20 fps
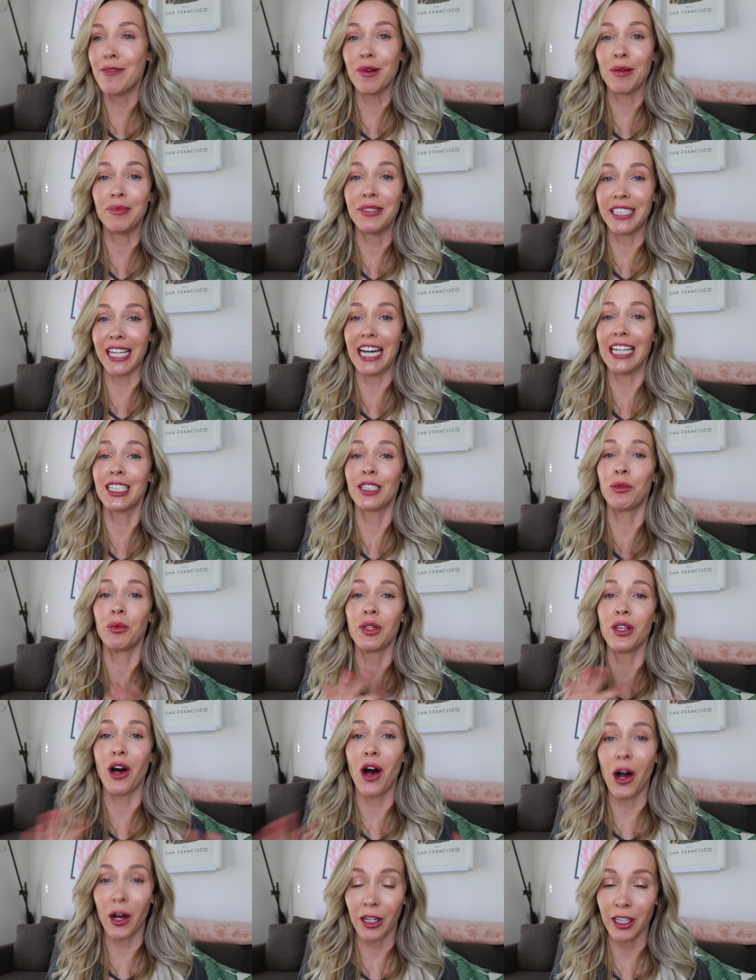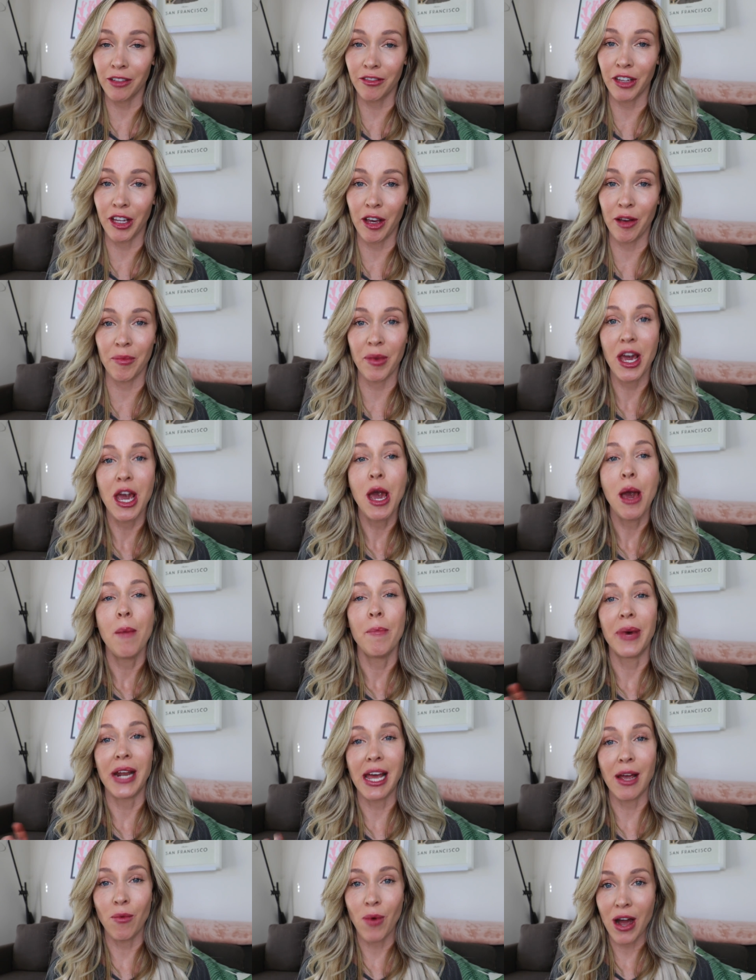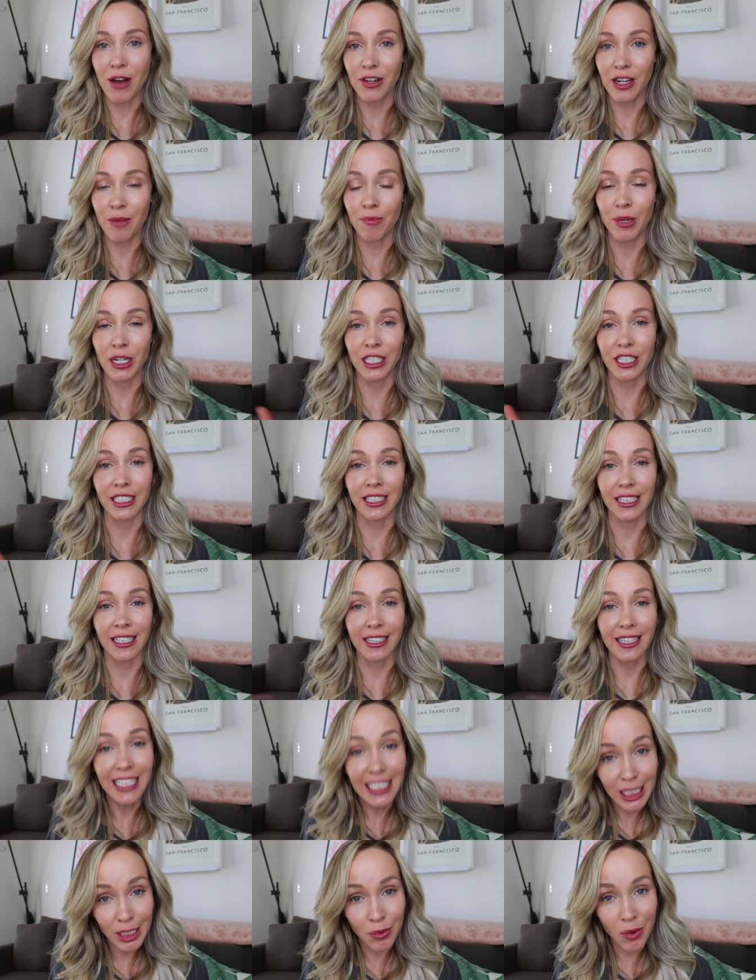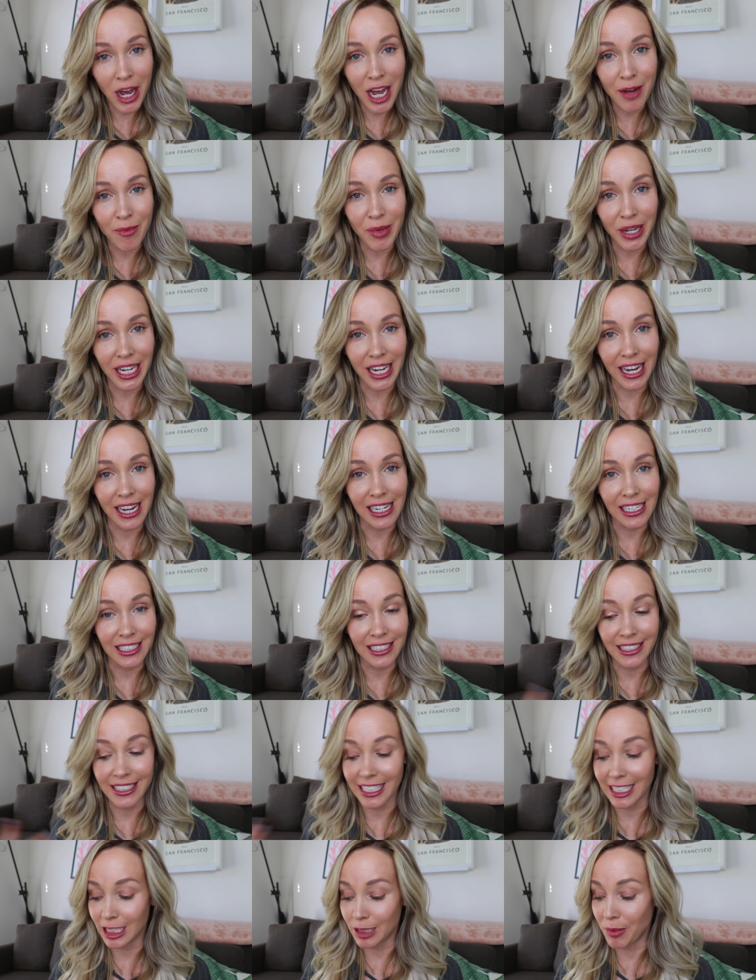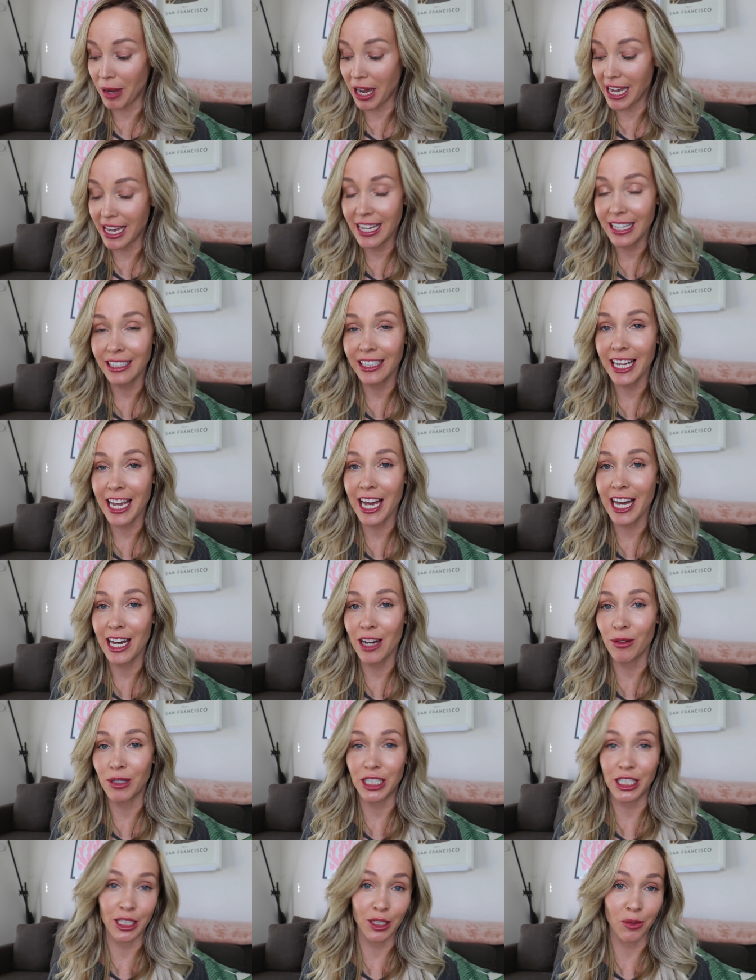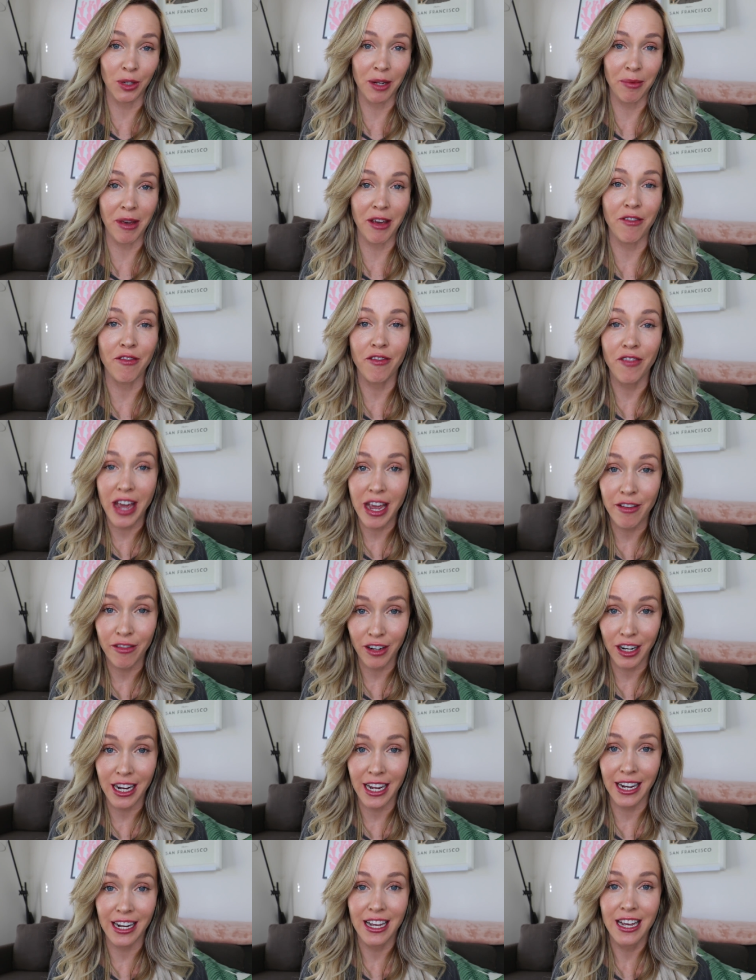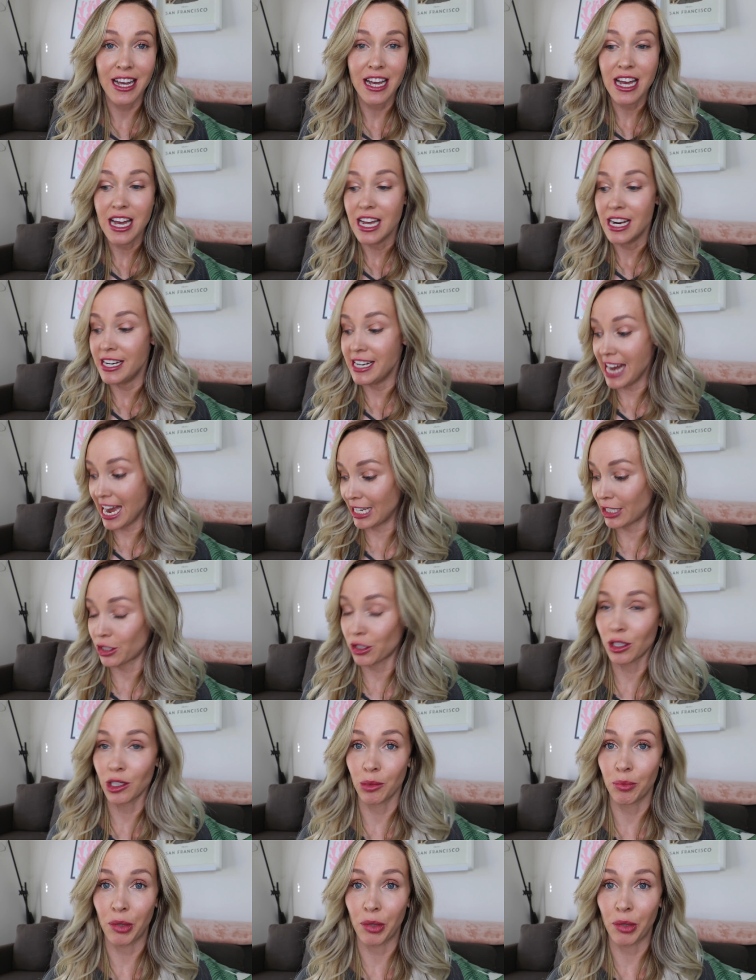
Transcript: am obsessed with all of them, but I wound up purchasing this one because it's by Ilia, which is one of my favorite natural